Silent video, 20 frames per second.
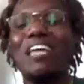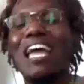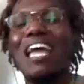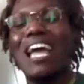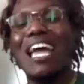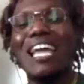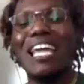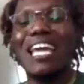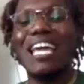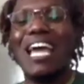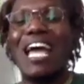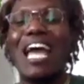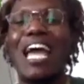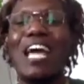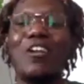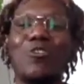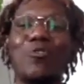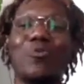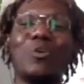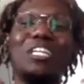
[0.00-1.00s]

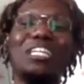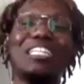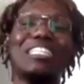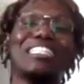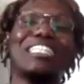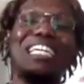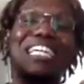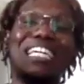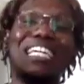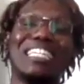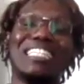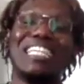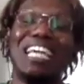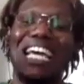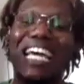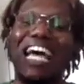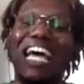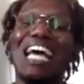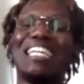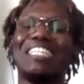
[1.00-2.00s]
aka the realest nigga
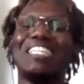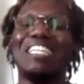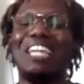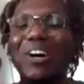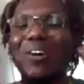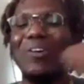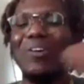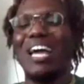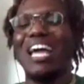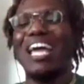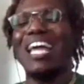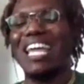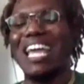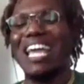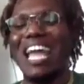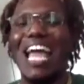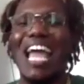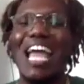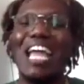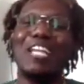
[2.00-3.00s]
that I know,
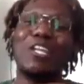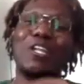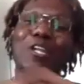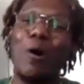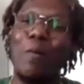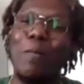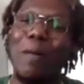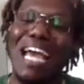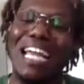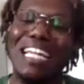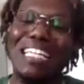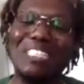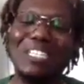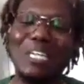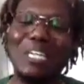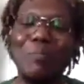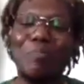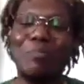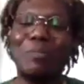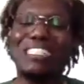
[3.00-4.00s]
aka nobody's
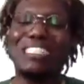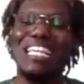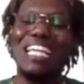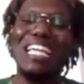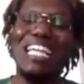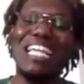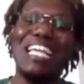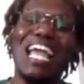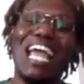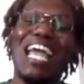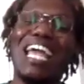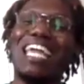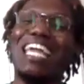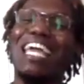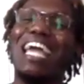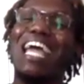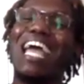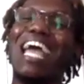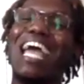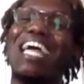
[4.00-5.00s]
cup of tea,
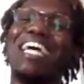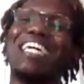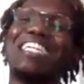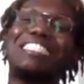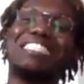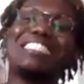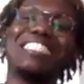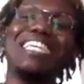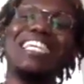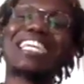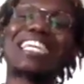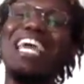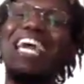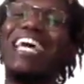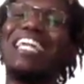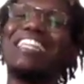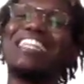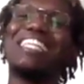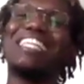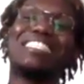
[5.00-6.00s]
aka a seat
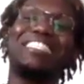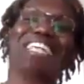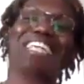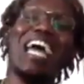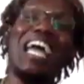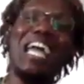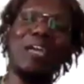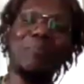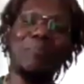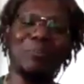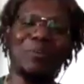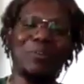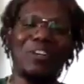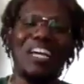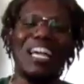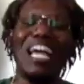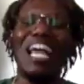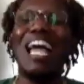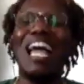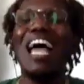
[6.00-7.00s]
at the table,
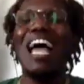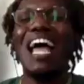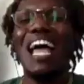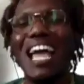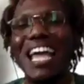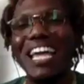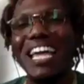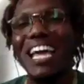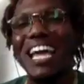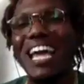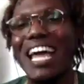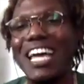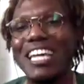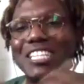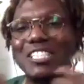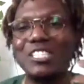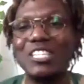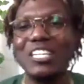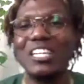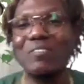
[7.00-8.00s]
aka
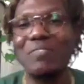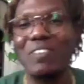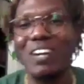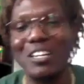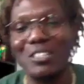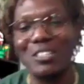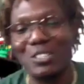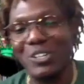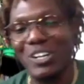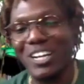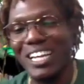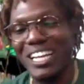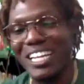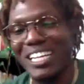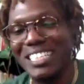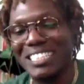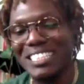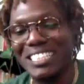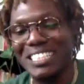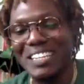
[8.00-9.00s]
the chic of all
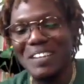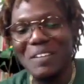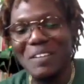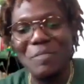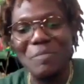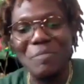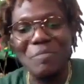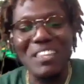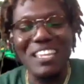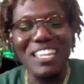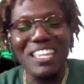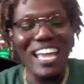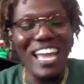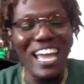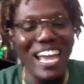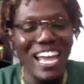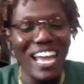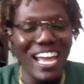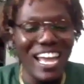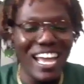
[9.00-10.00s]
trades.
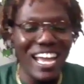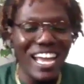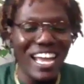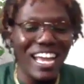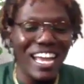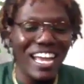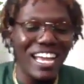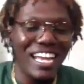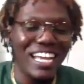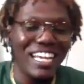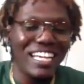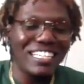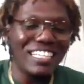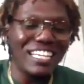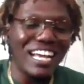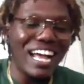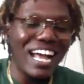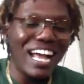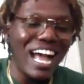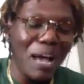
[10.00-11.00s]
And
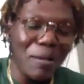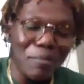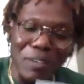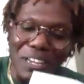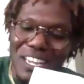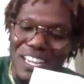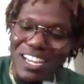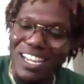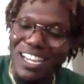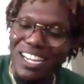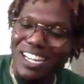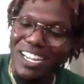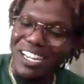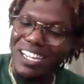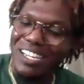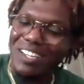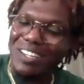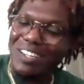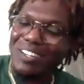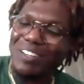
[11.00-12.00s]
I'm here
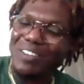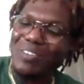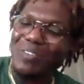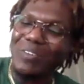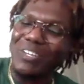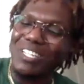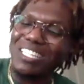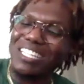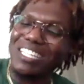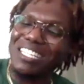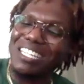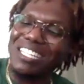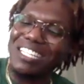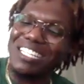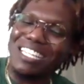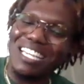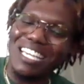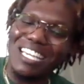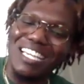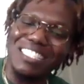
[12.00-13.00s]
with
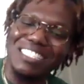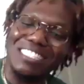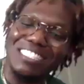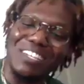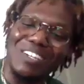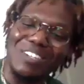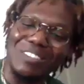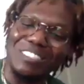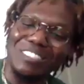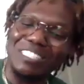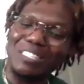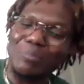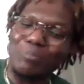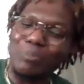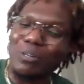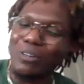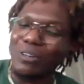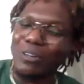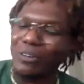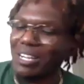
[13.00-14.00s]
another guest onto the
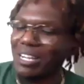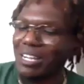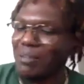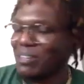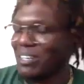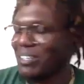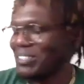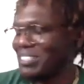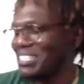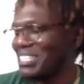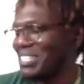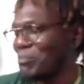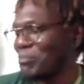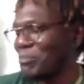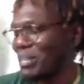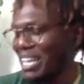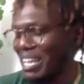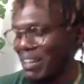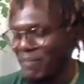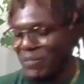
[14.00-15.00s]
program, onto the
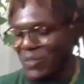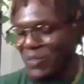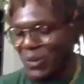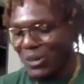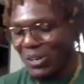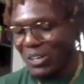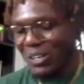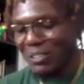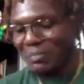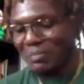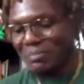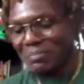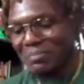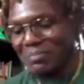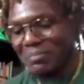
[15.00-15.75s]
platform.